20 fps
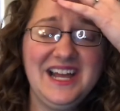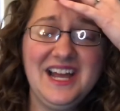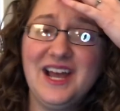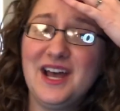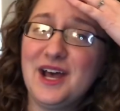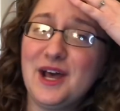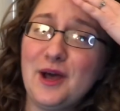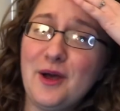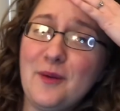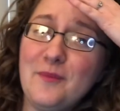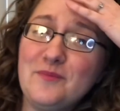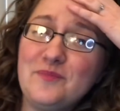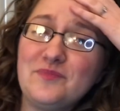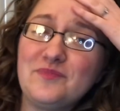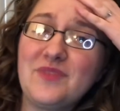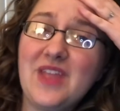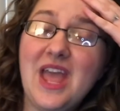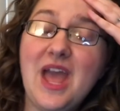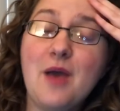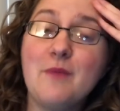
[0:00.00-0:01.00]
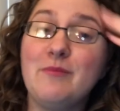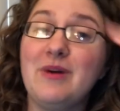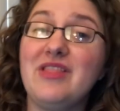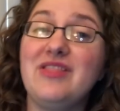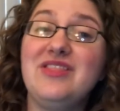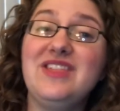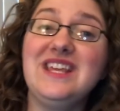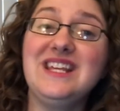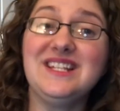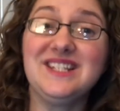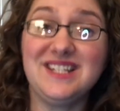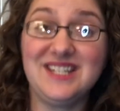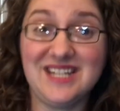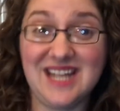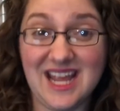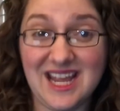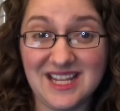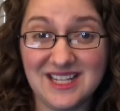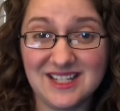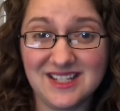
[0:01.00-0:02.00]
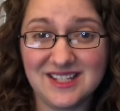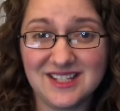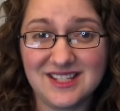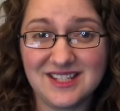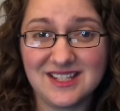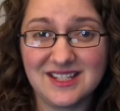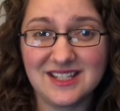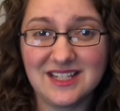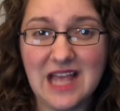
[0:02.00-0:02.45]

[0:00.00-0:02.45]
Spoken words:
But these days,